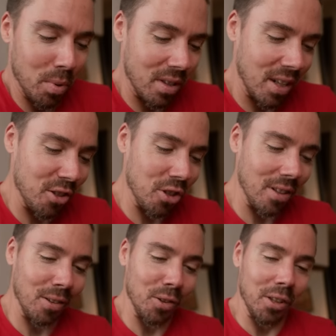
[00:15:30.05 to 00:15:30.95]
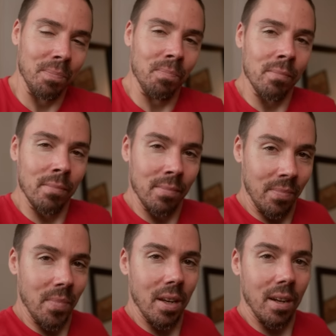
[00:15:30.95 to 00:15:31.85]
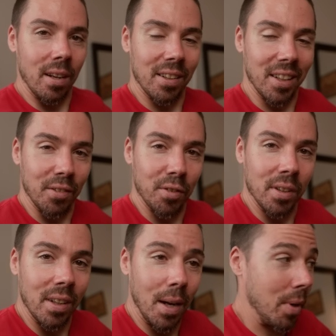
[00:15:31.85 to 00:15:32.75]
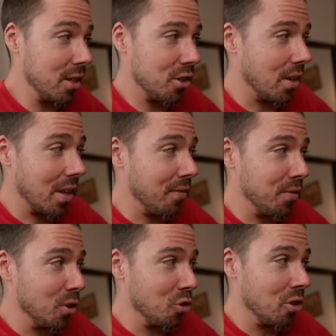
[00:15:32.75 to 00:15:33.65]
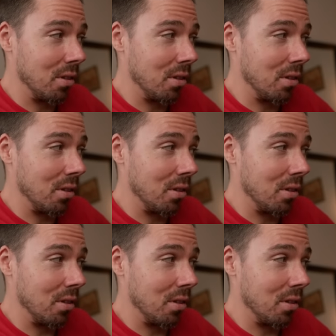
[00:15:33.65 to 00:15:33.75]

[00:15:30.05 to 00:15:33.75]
pretend you don't. I'm gonna leave. I might sell that Fuji.